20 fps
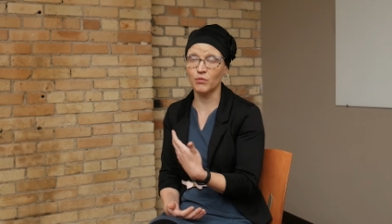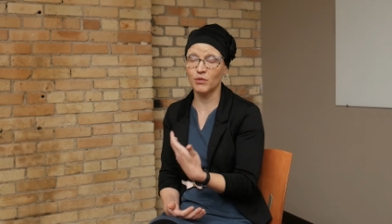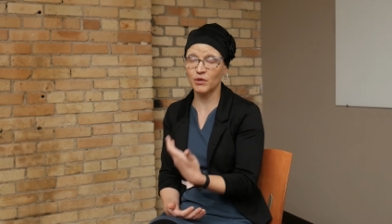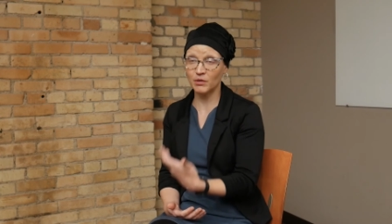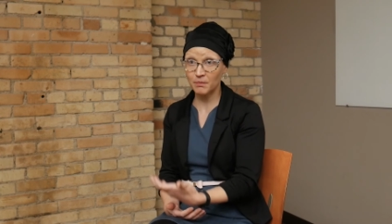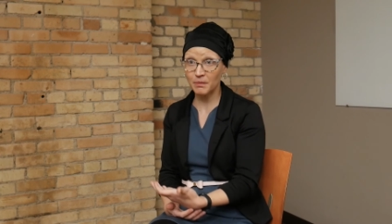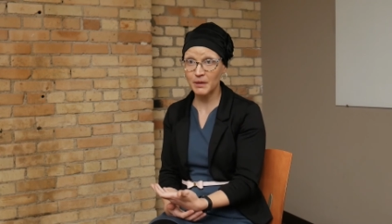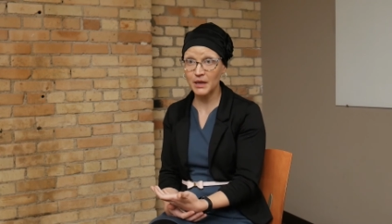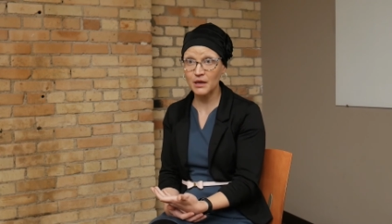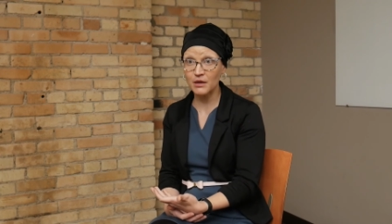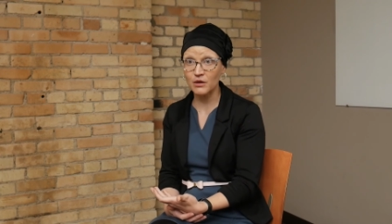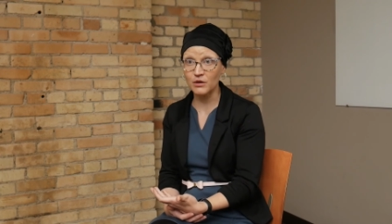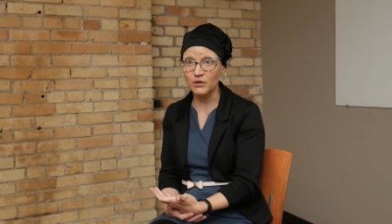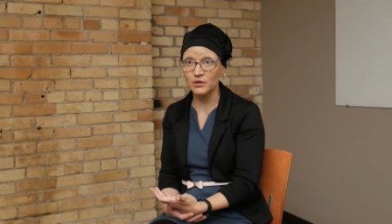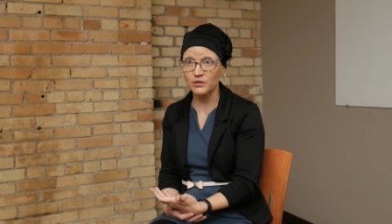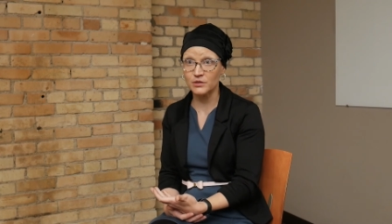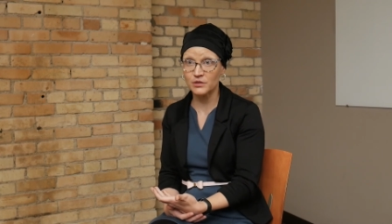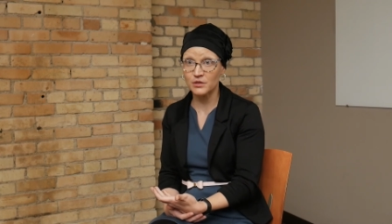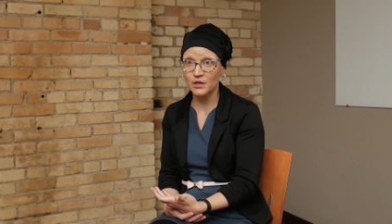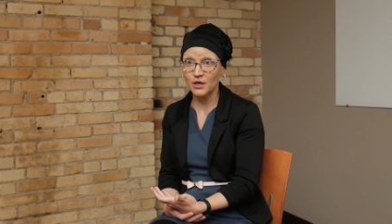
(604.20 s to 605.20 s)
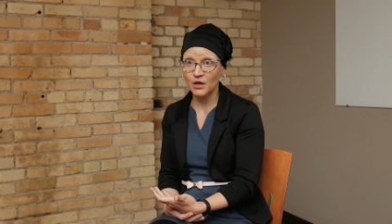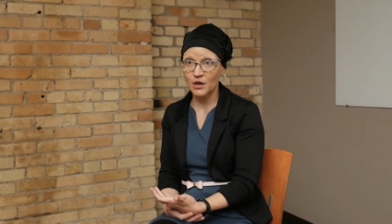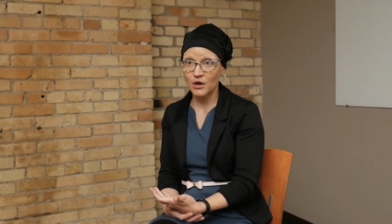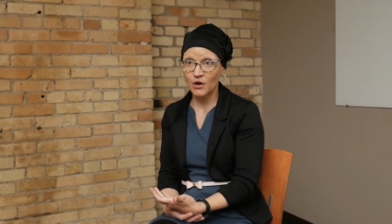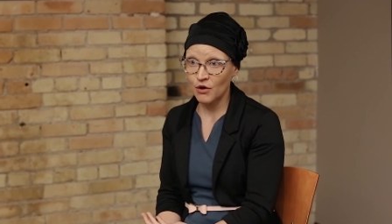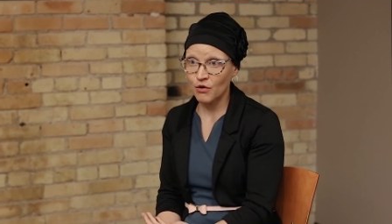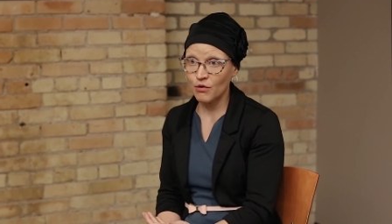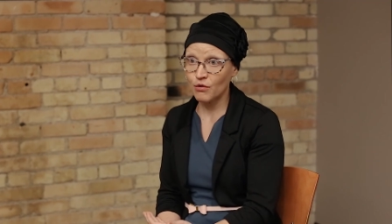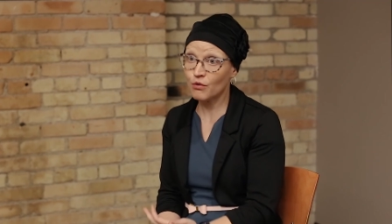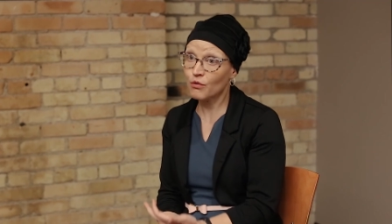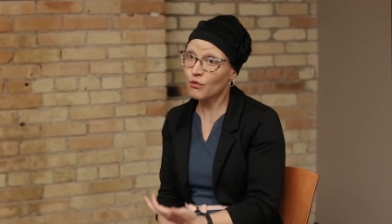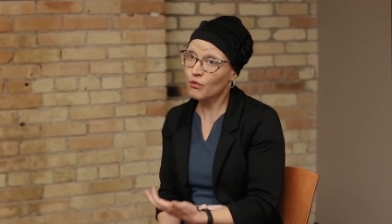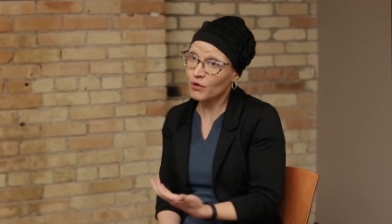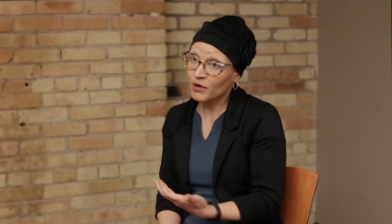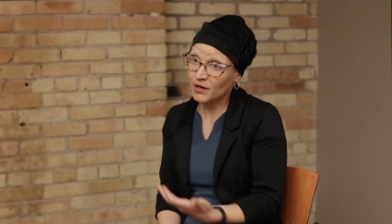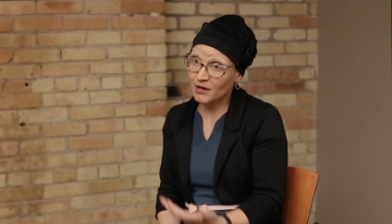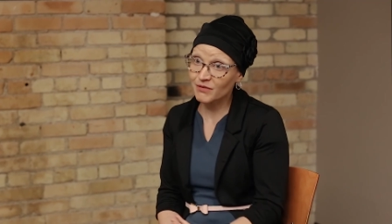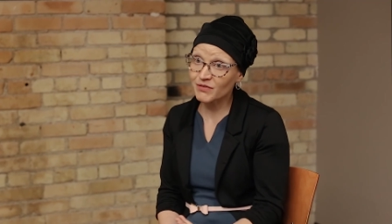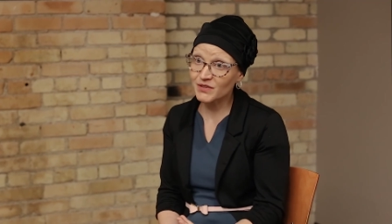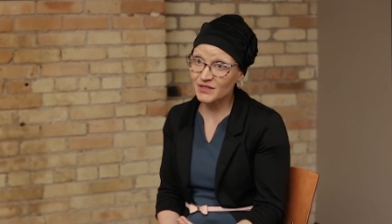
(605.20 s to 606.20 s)
with peers, or
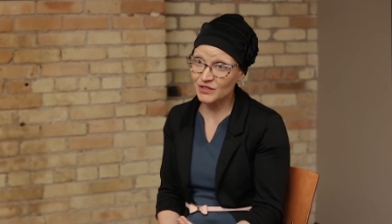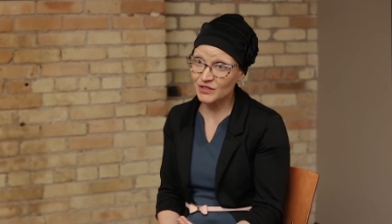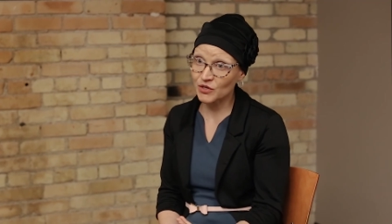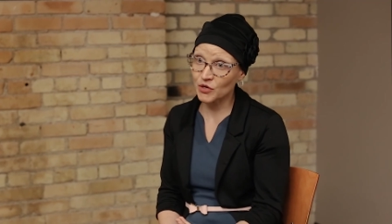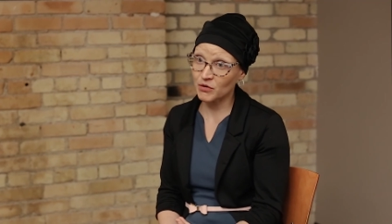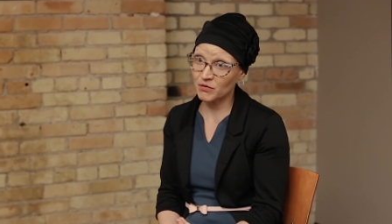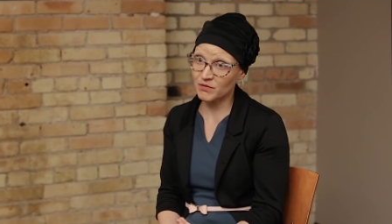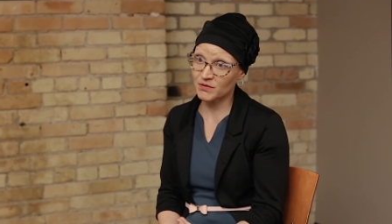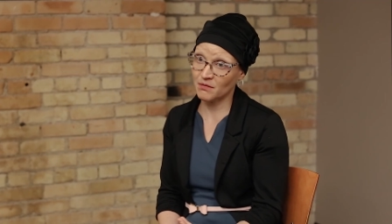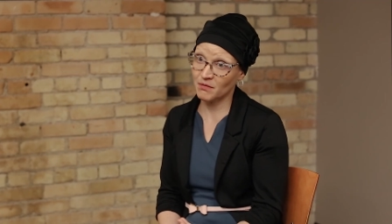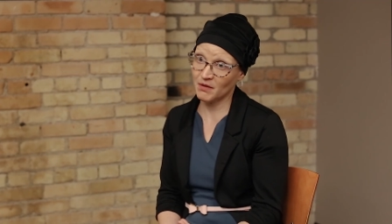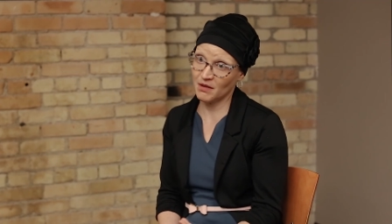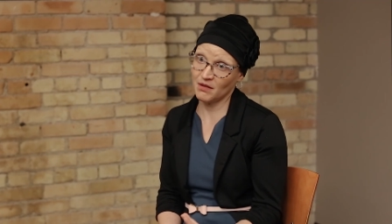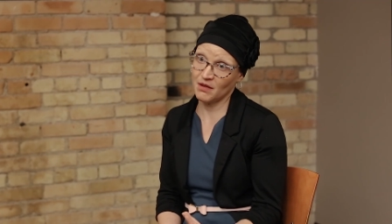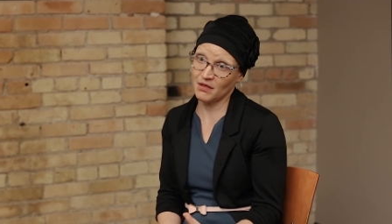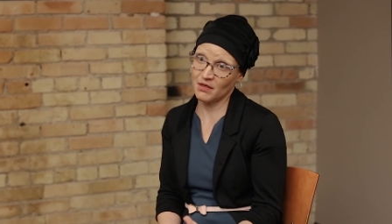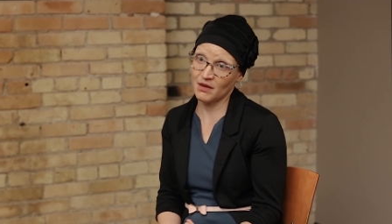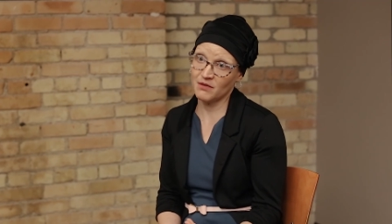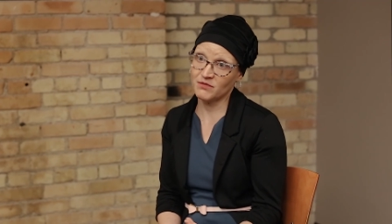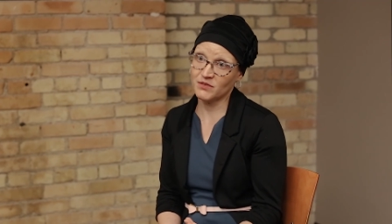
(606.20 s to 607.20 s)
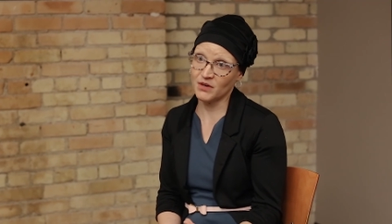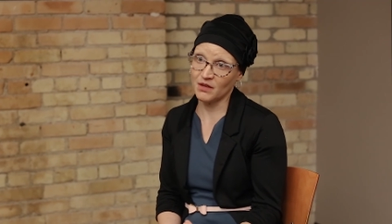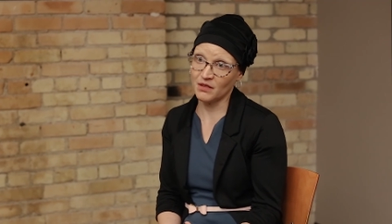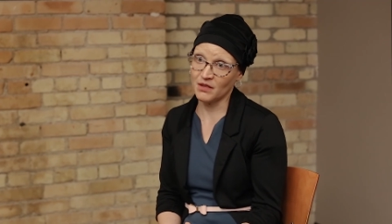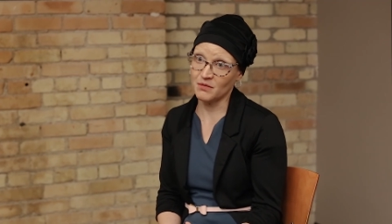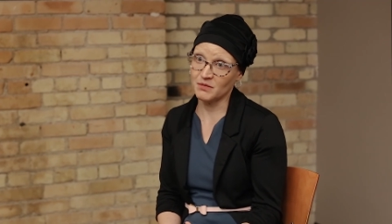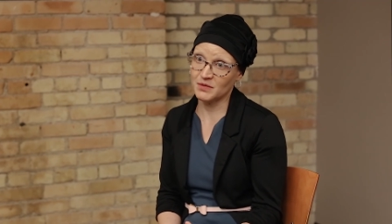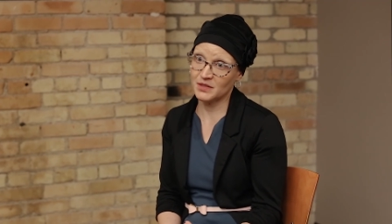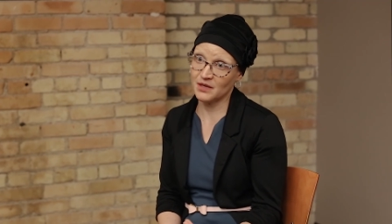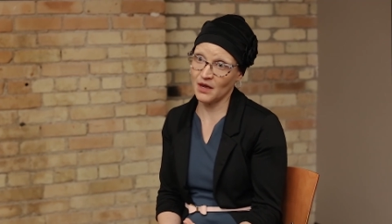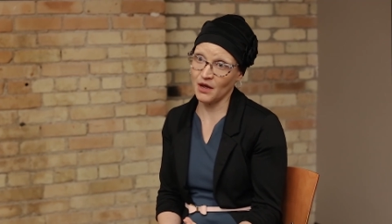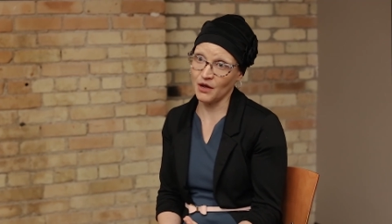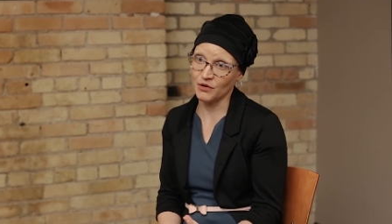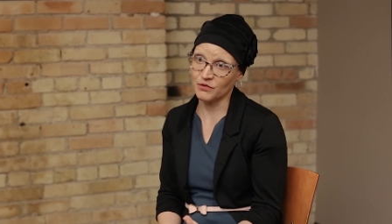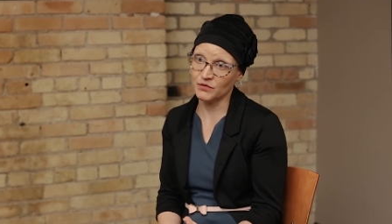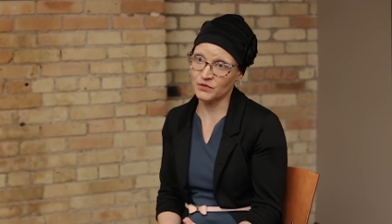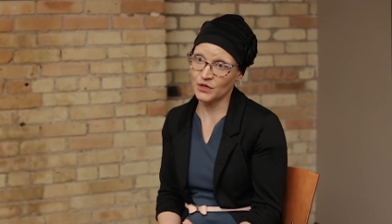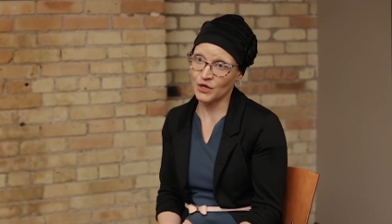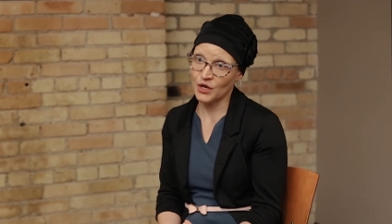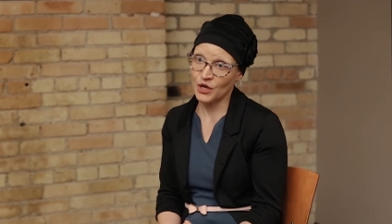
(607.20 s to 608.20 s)
even scared of something that they've done
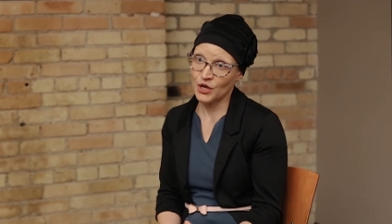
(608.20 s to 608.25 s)
themselves.